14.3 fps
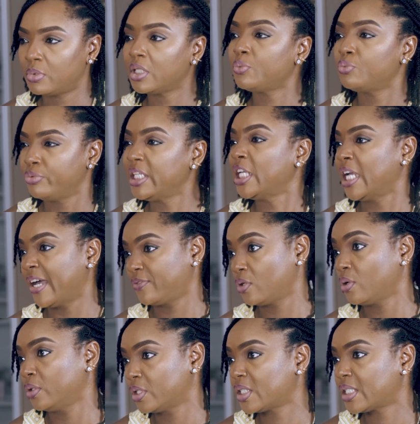really have to
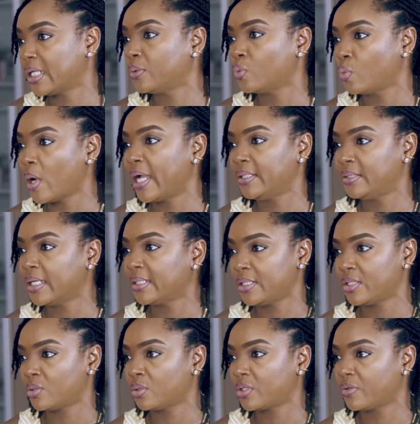understand why daddy
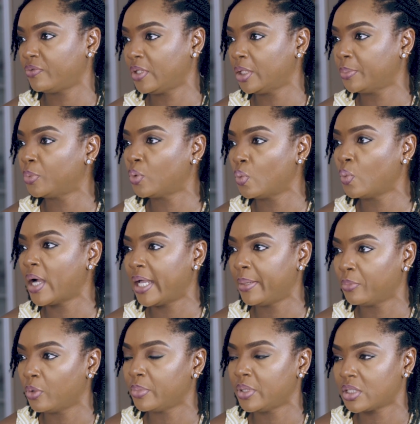is not available, why
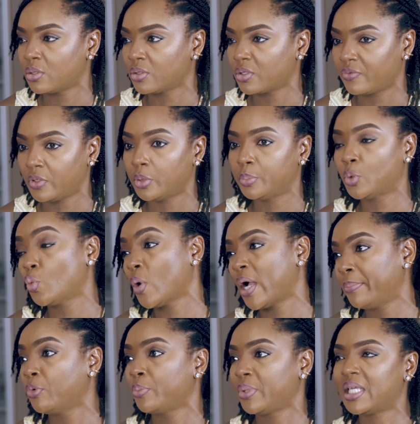mommy is not available, why
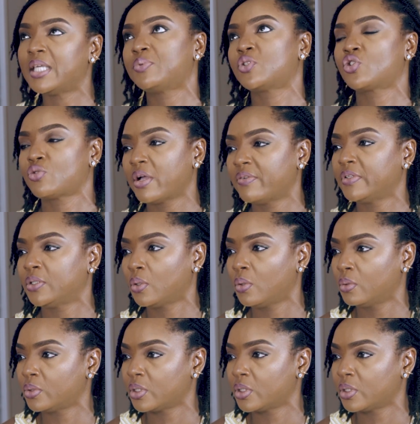mommy keeps traveling all the